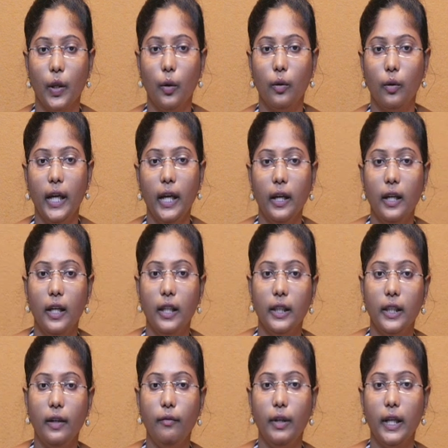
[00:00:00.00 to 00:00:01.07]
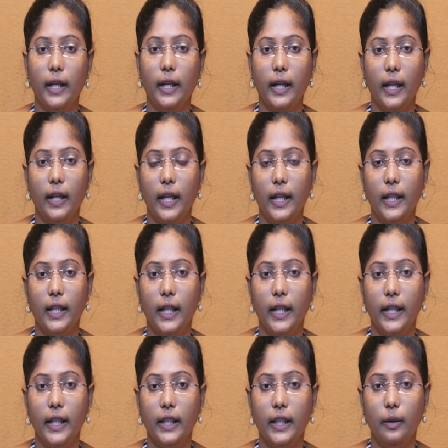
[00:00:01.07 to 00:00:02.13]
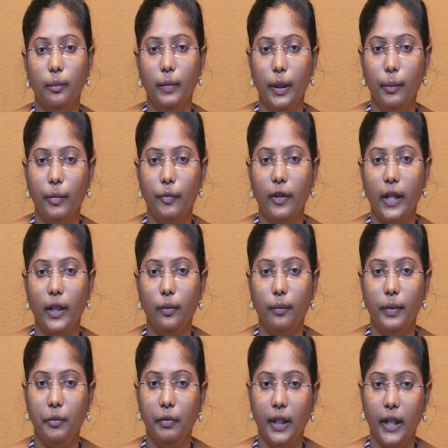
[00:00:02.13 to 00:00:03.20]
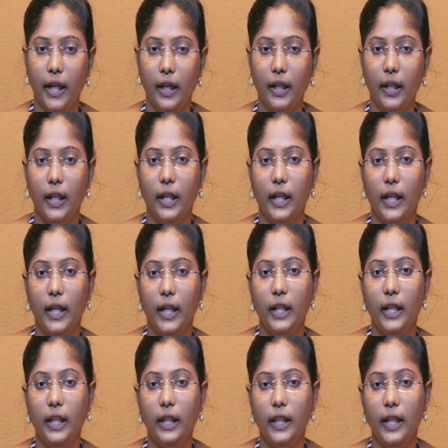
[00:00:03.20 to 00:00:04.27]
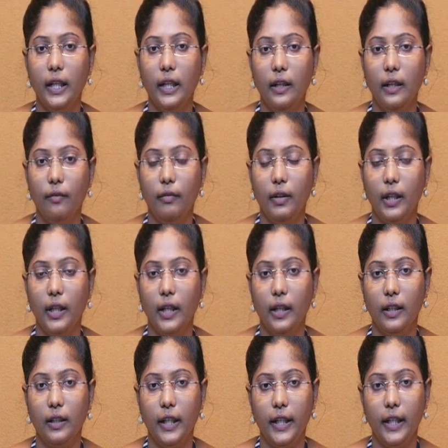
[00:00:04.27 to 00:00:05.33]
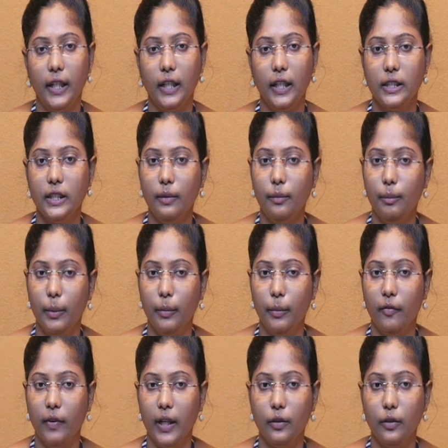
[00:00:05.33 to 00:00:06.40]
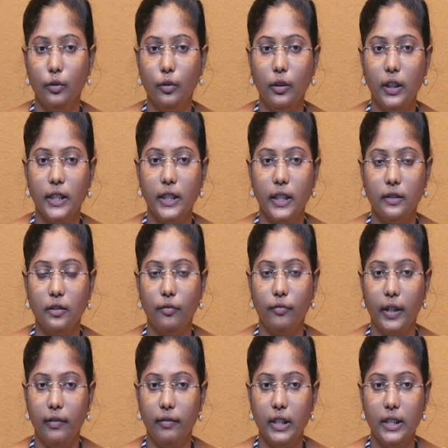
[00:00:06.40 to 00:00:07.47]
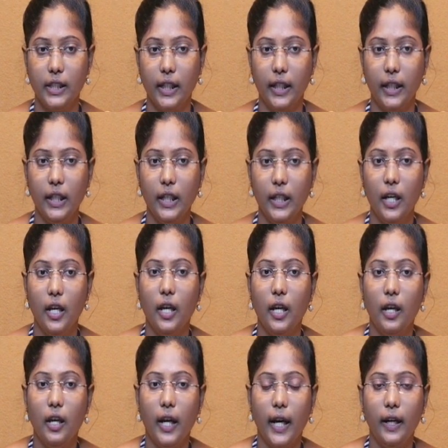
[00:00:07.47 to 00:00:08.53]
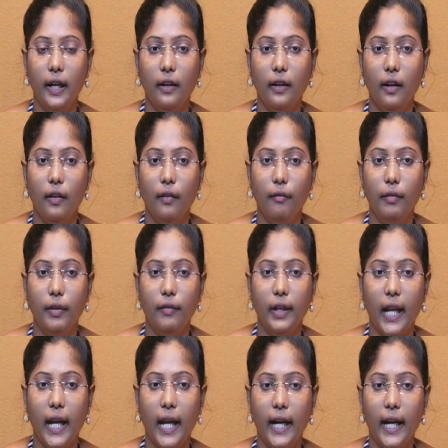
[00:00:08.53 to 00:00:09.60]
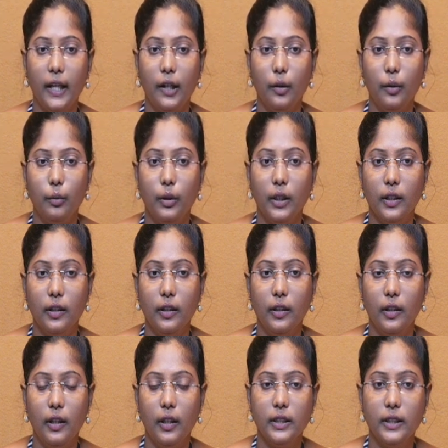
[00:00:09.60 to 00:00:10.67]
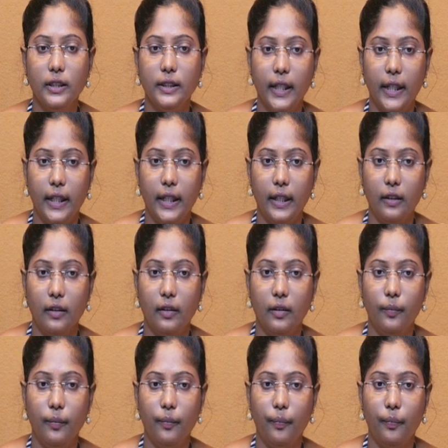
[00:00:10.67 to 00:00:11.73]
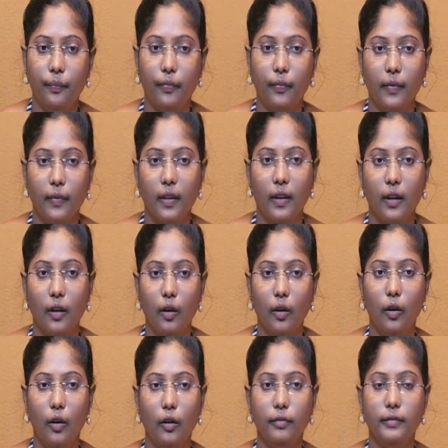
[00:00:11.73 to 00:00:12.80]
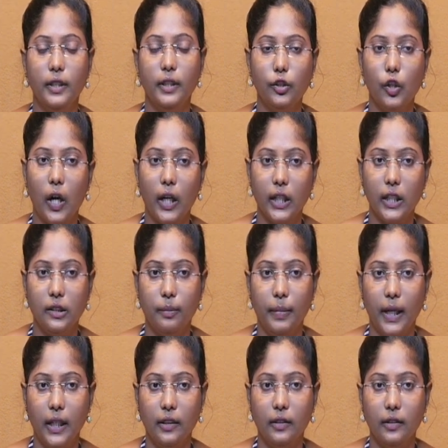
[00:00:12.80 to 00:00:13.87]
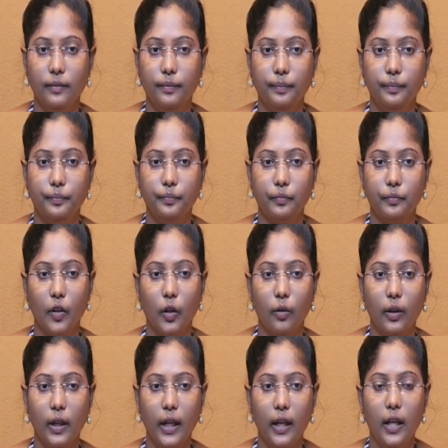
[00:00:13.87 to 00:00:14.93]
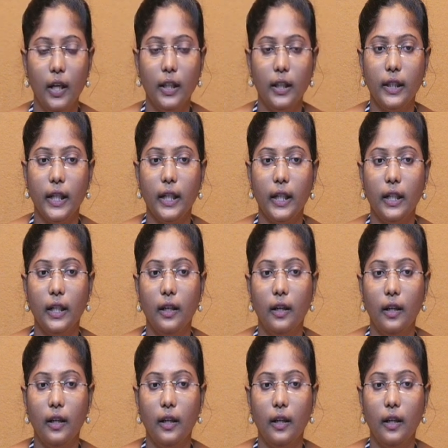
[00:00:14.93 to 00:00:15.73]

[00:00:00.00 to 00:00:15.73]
Okay. Then we are calculating the minimum value between 18 and 19, then 18 is the minimum value. So distance of 5 is 18 and we will add into the set of the shortest path. Okay. Then